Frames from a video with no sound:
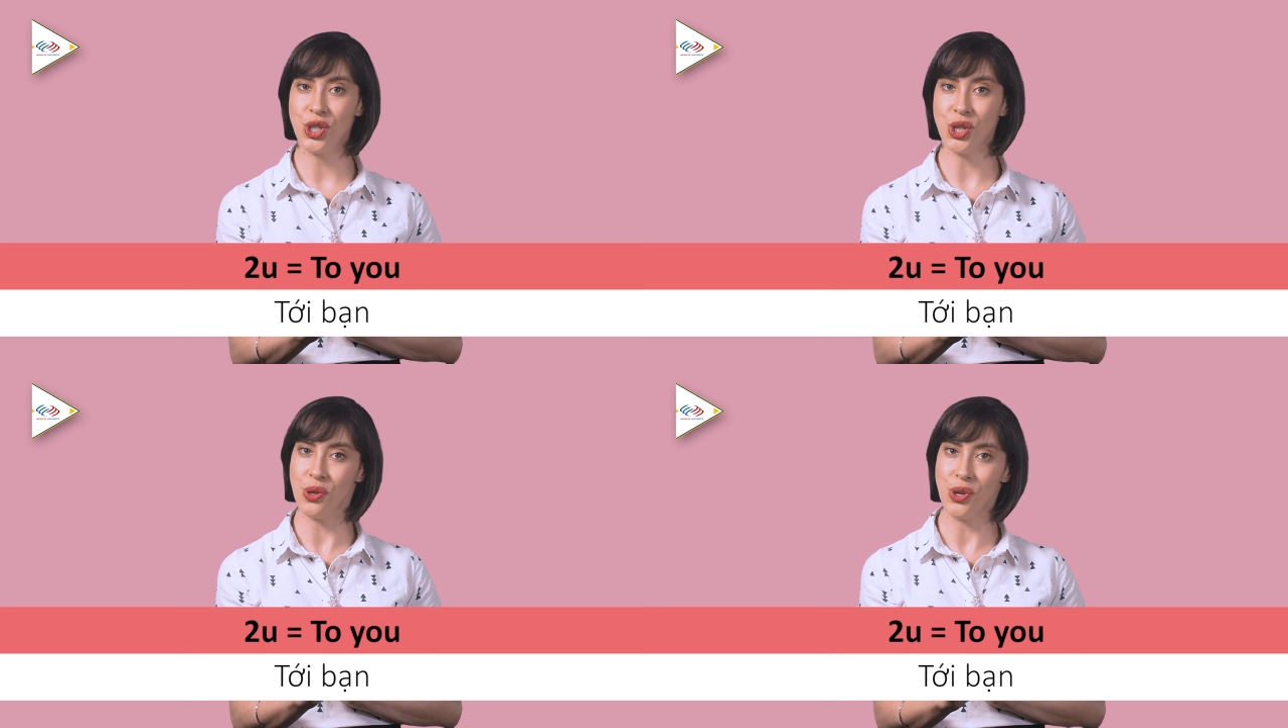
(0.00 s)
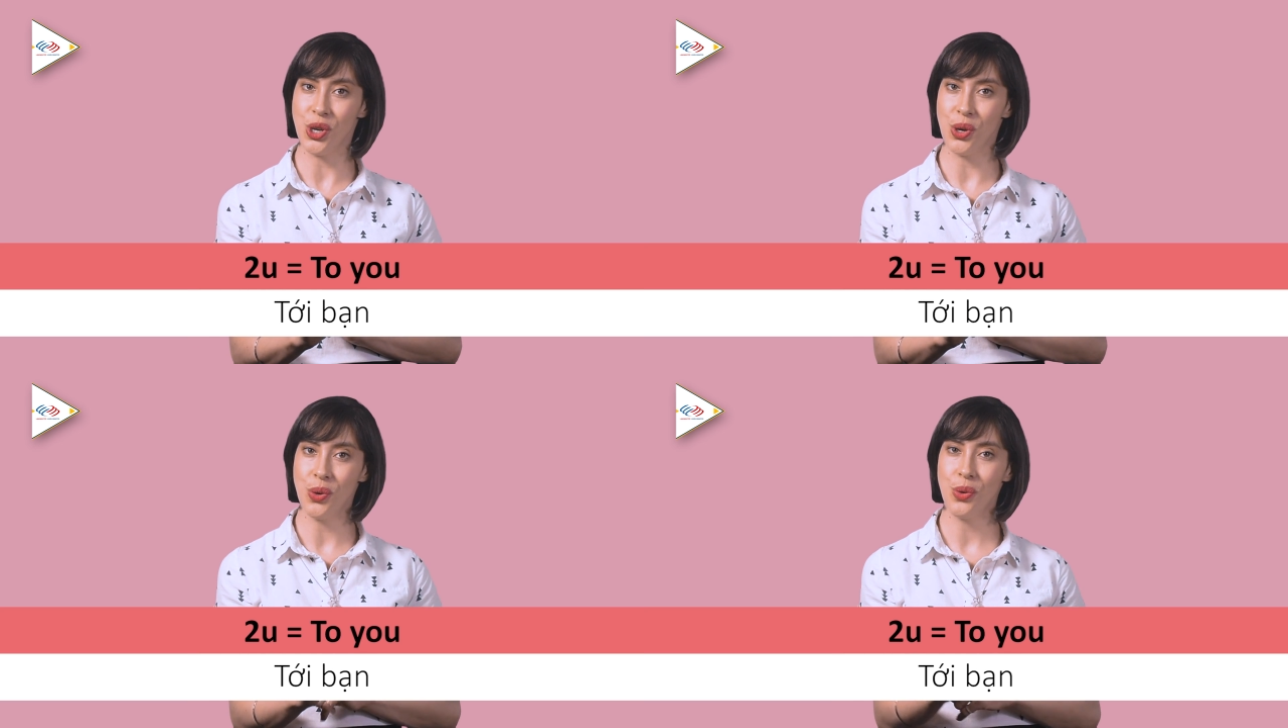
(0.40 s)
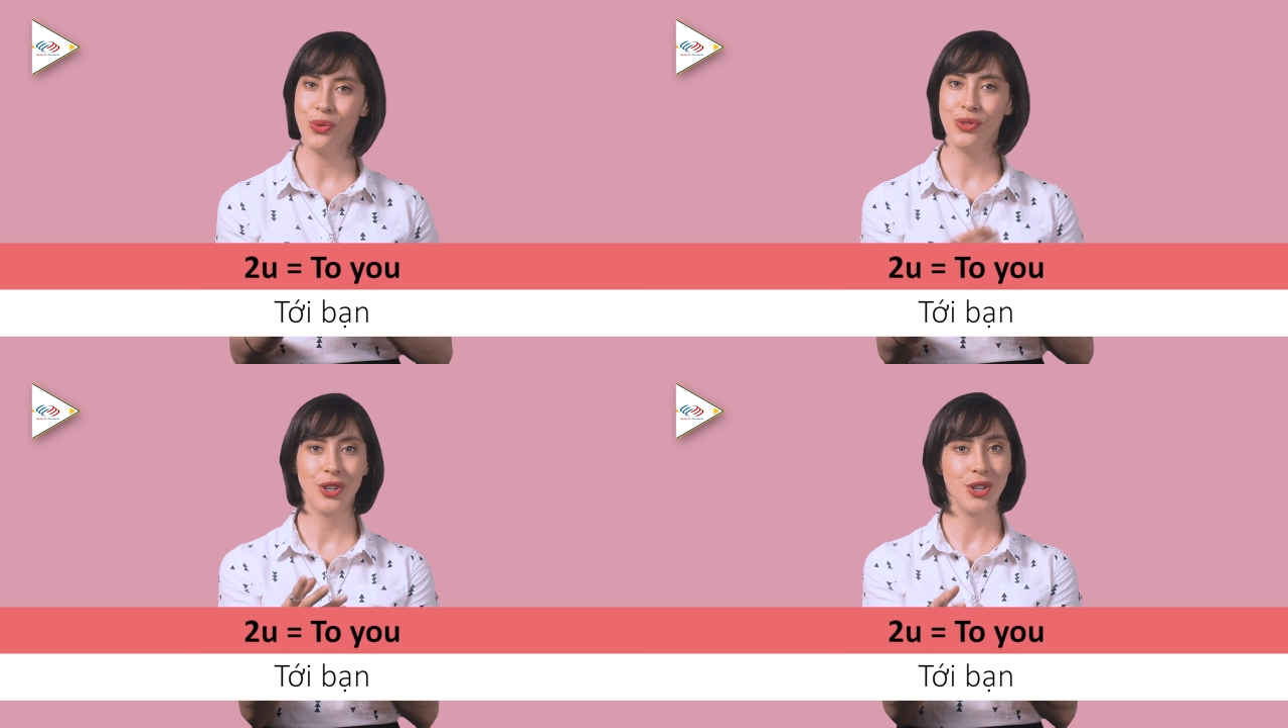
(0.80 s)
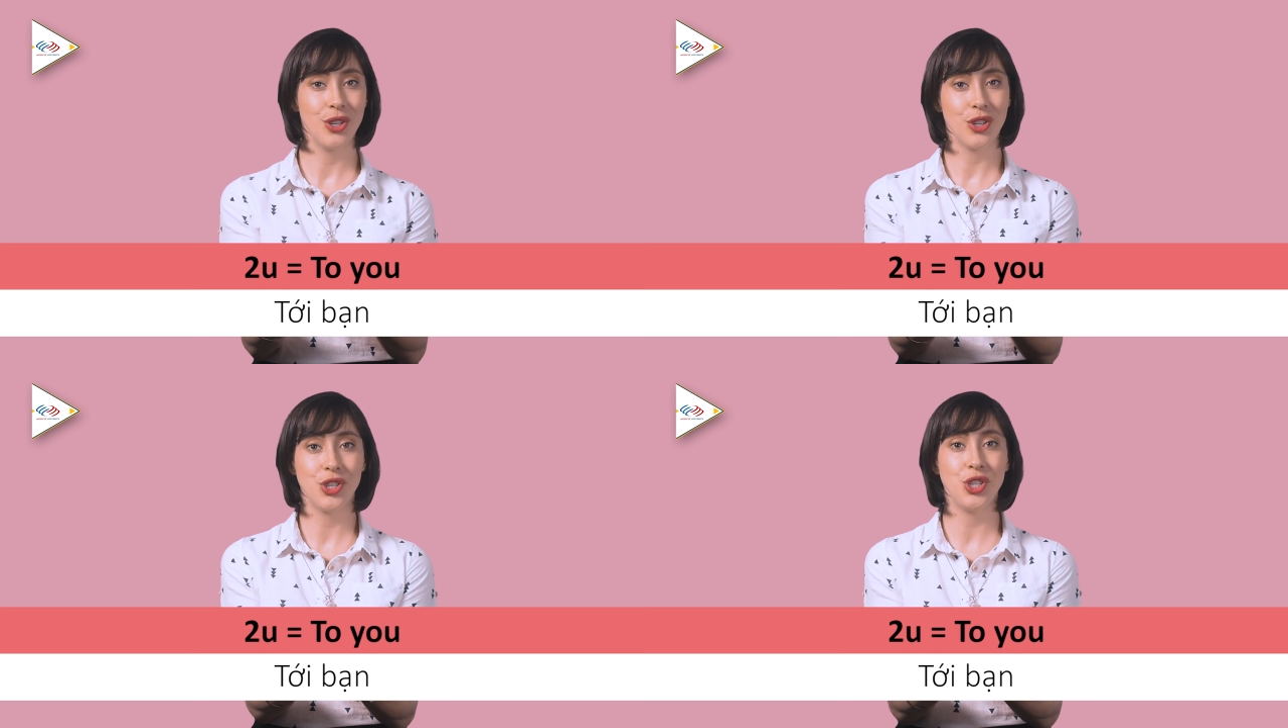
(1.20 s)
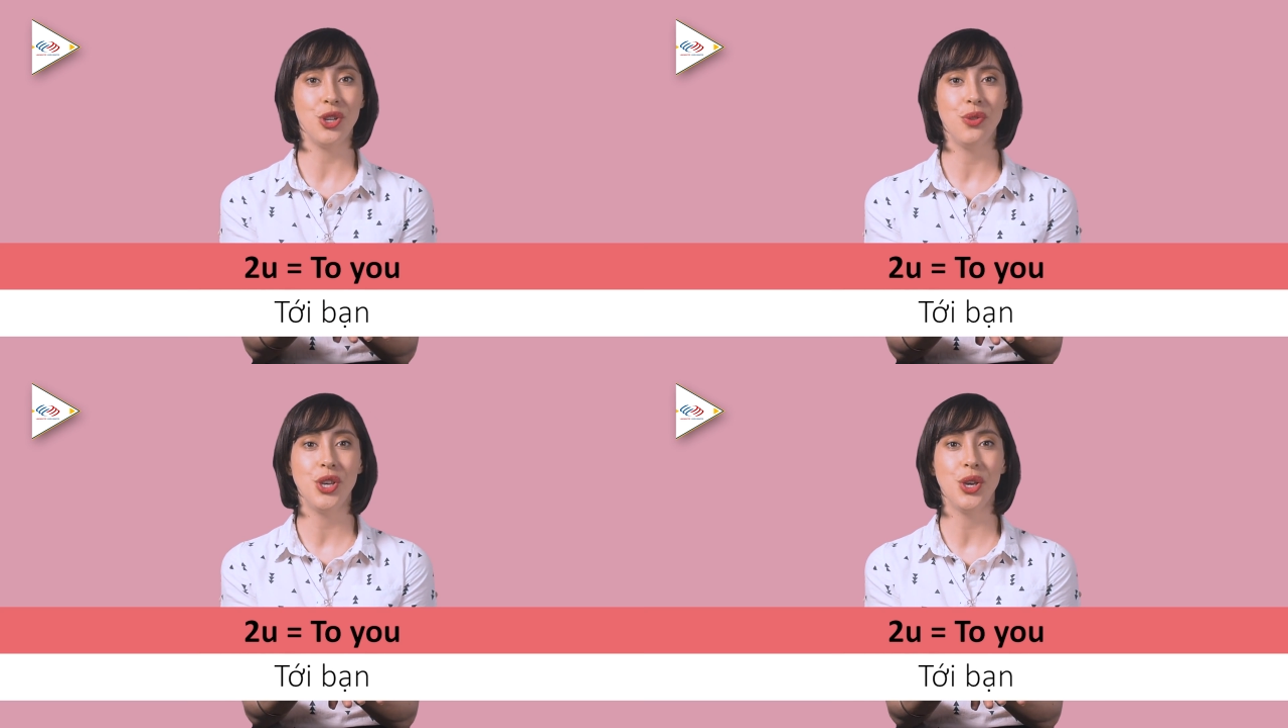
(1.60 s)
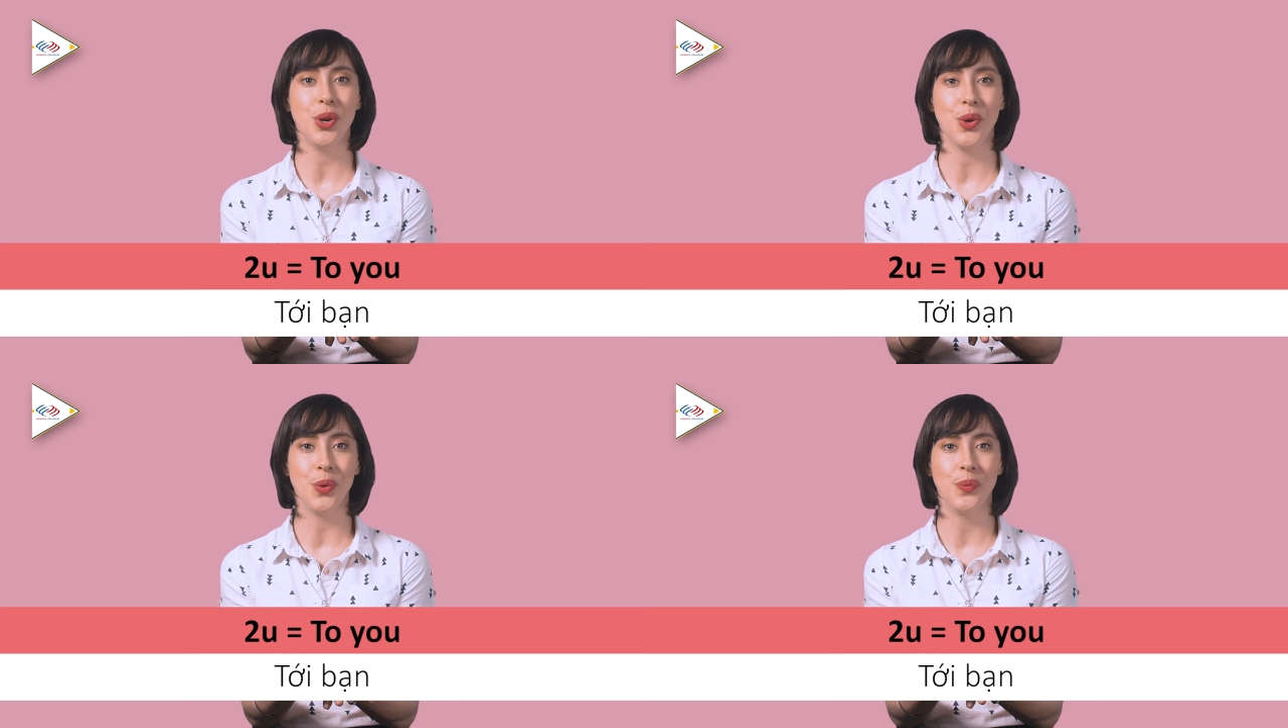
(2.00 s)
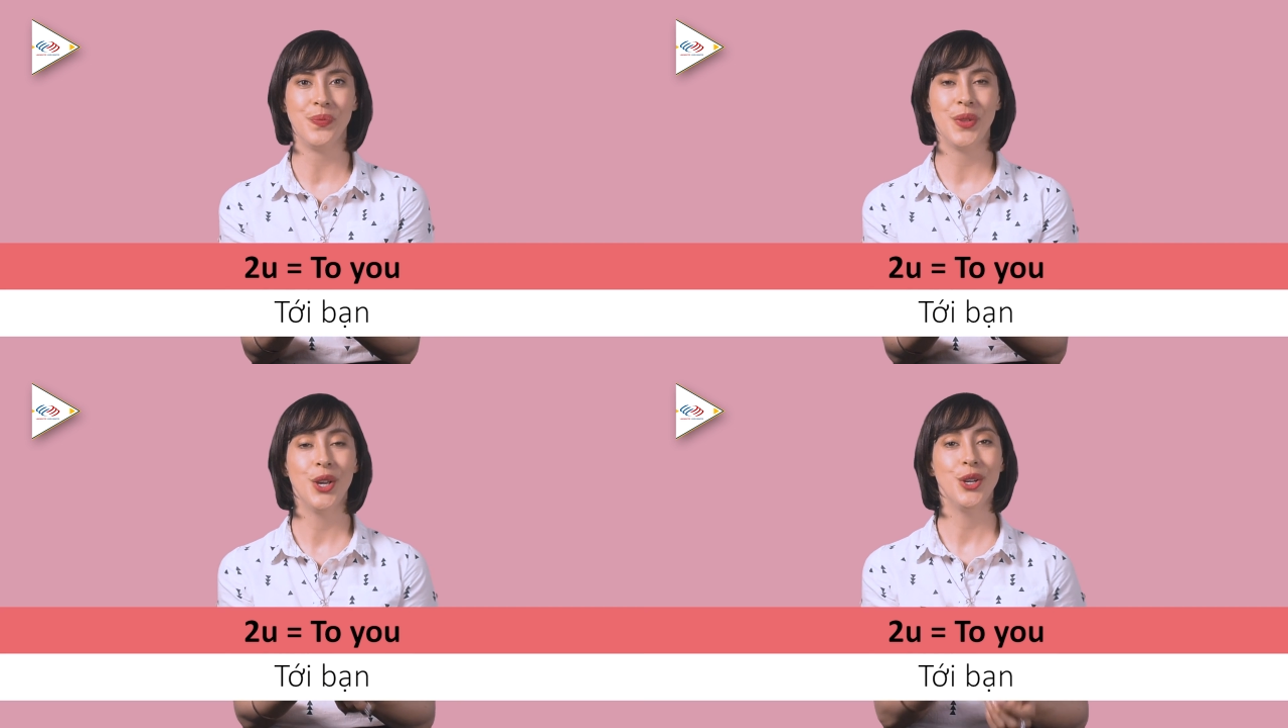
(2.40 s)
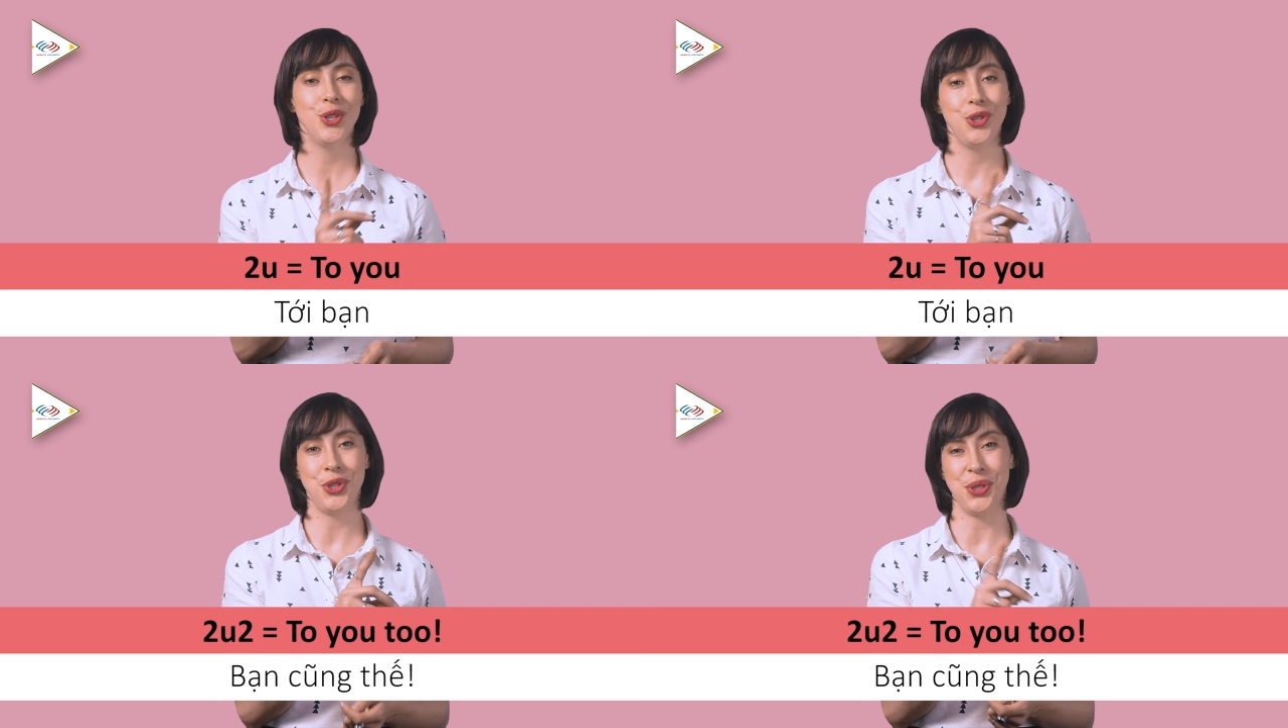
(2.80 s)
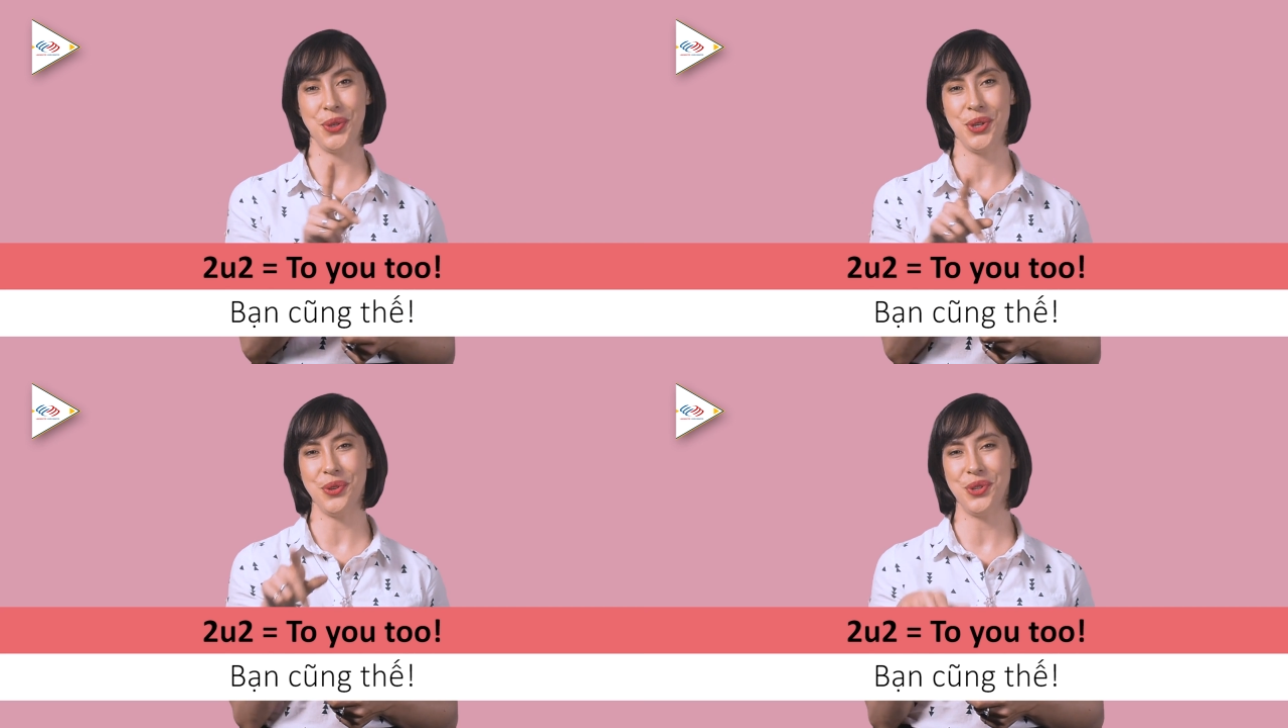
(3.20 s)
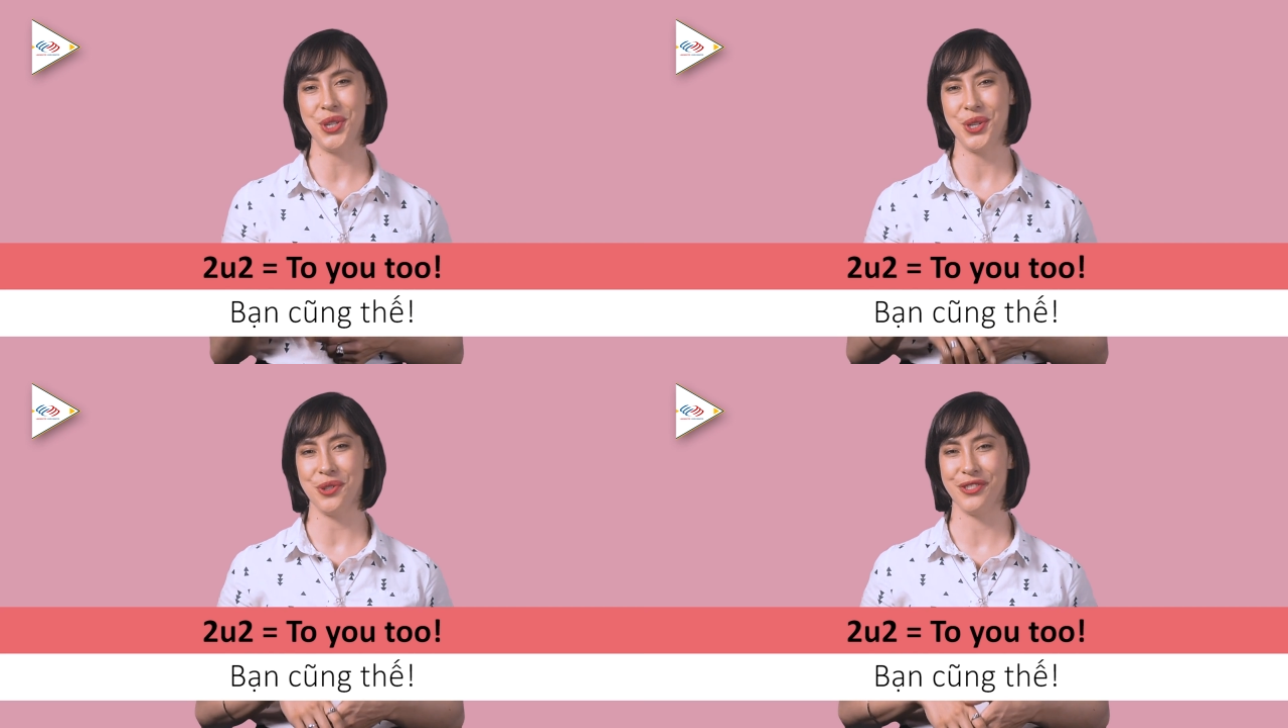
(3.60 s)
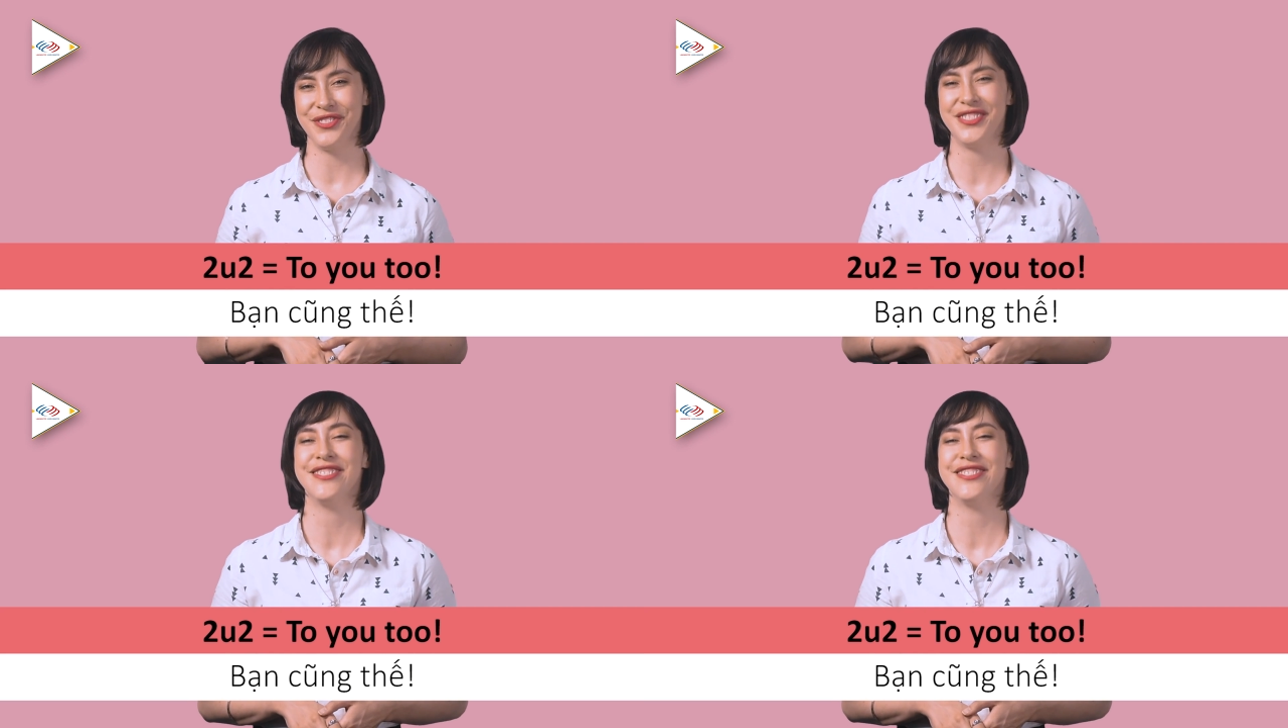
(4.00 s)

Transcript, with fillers: To you, to you, to you too,